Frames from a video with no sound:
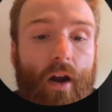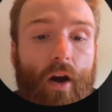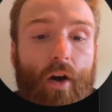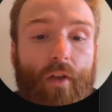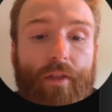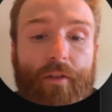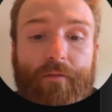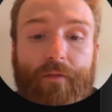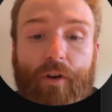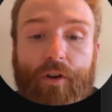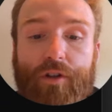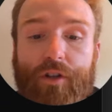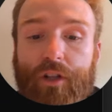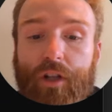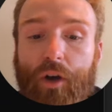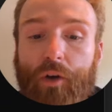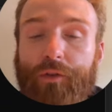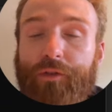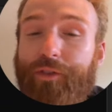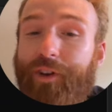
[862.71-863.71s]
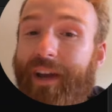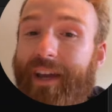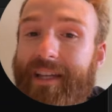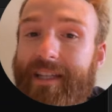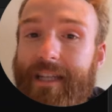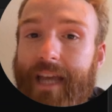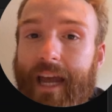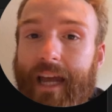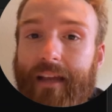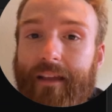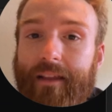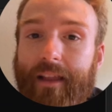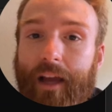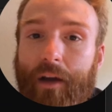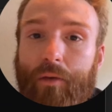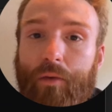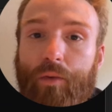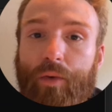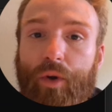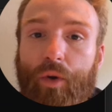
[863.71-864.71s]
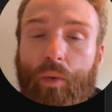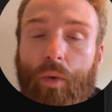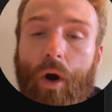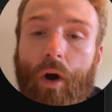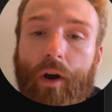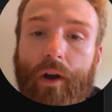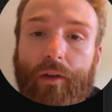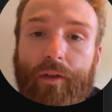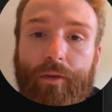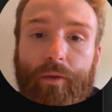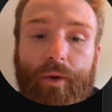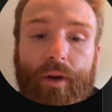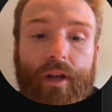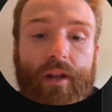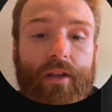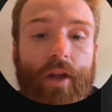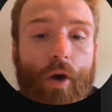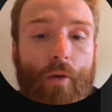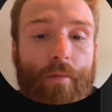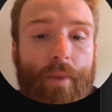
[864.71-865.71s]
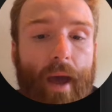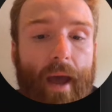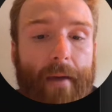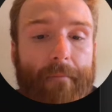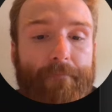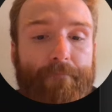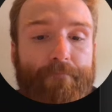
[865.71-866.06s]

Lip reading: on the first closer exactly like when we were walking through it in Notepad.